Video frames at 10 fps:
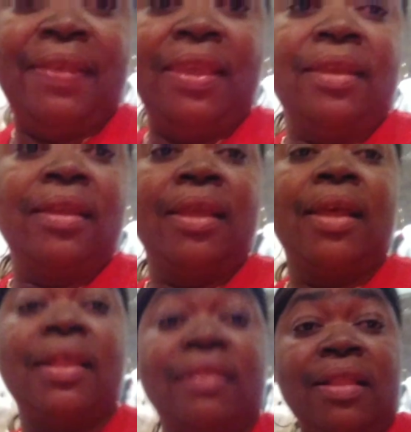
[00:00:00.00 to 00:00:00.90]
thing.
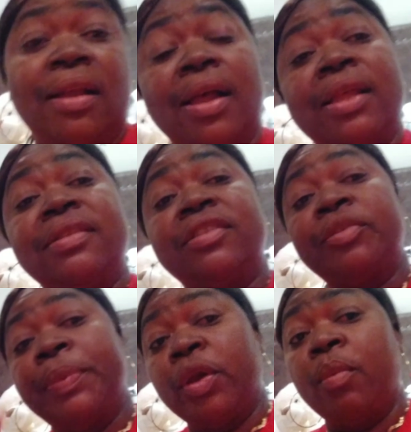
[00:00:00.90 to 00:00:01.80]
As long as
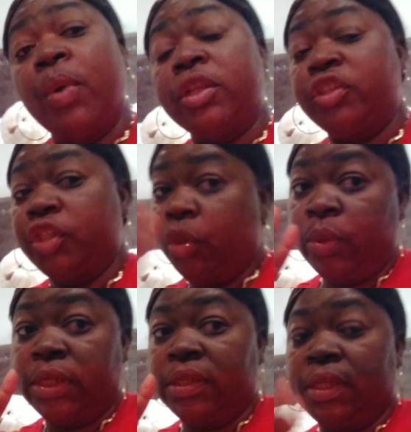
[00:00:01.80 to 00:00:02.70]
she pick up what she
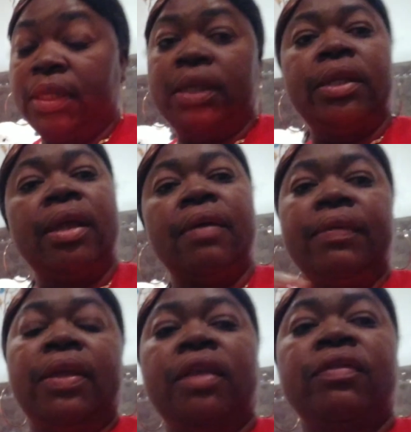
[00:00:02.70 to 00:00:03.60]
wanted to eat,
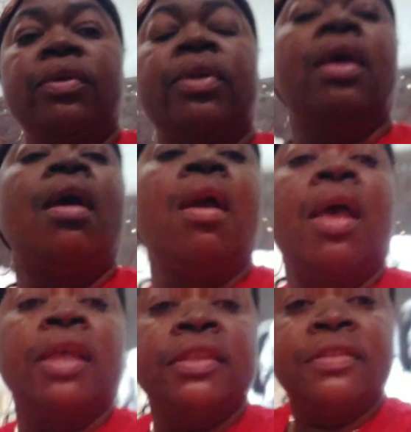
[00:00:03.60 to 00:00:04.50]
everything is good.
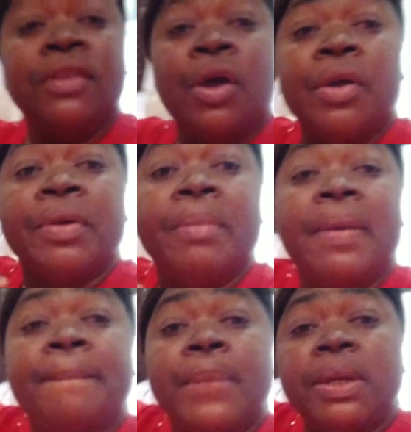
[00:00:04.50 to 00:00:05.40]
So
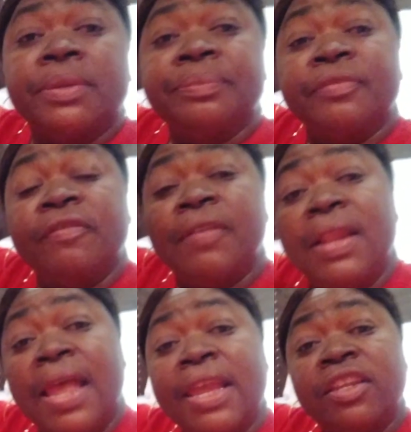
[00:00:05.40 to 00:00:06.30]
remember to
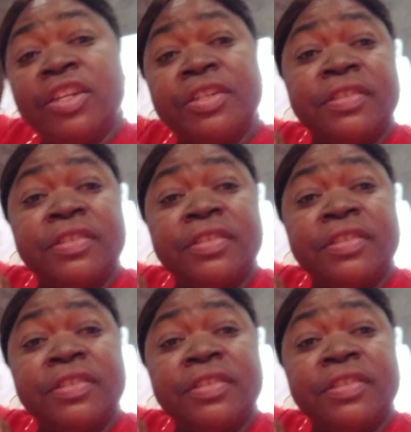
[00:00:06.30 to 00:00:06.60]
like, share,